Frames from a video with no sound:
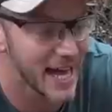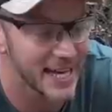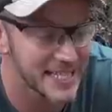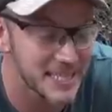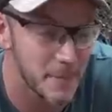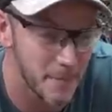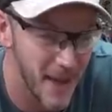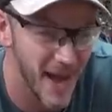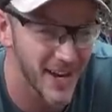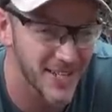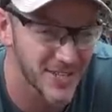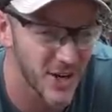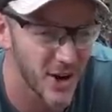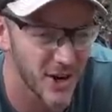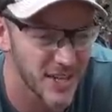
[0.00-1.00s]
That is about
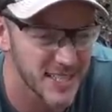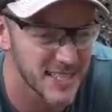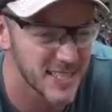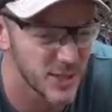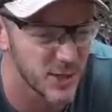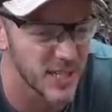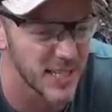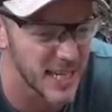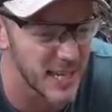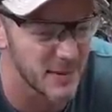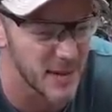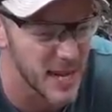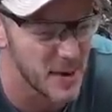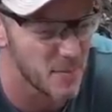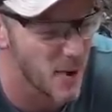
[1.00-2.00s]
as hard as you could get
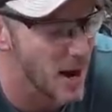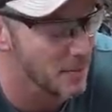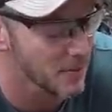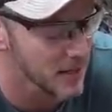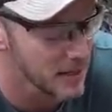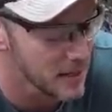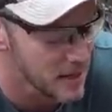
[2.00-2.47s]
hit probably